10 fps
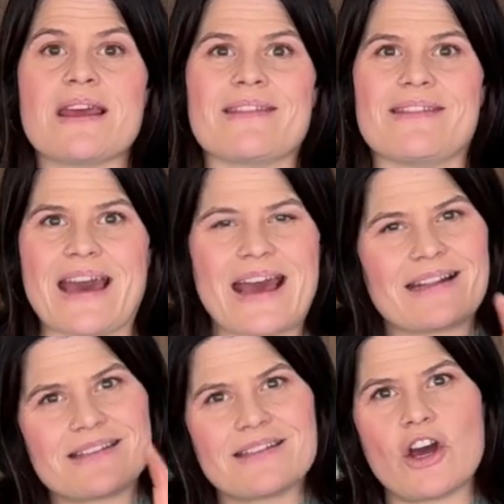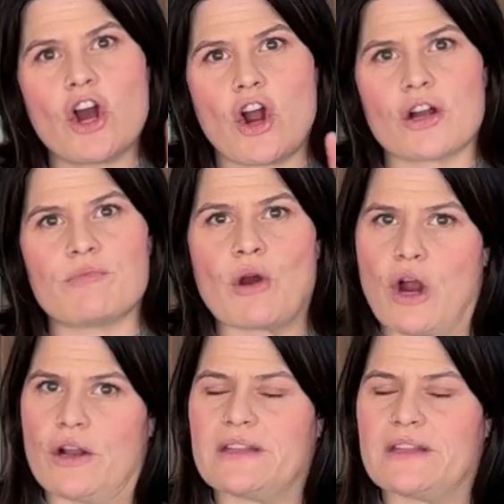that's the hard part.